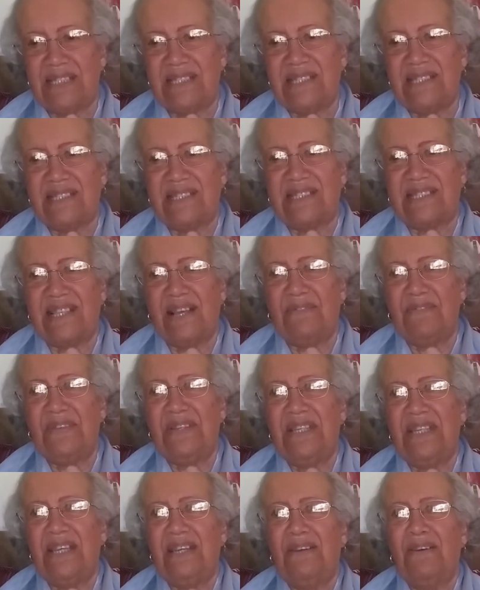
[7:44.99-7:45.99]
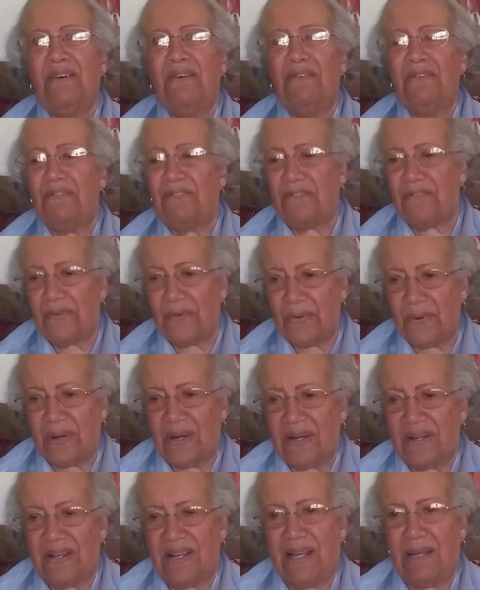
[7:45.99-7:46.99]
This is
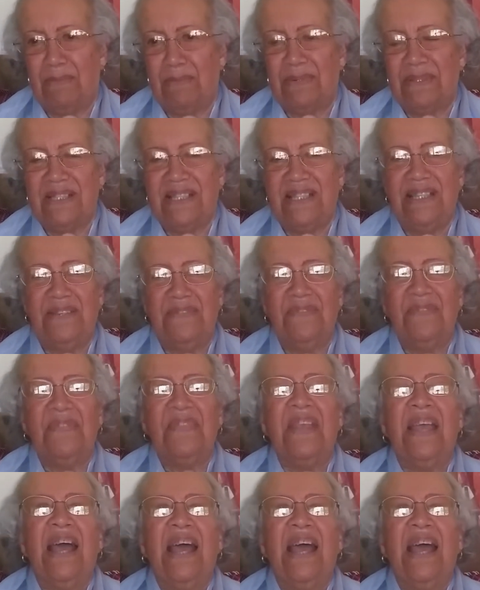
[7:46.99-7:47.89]
74, I believe.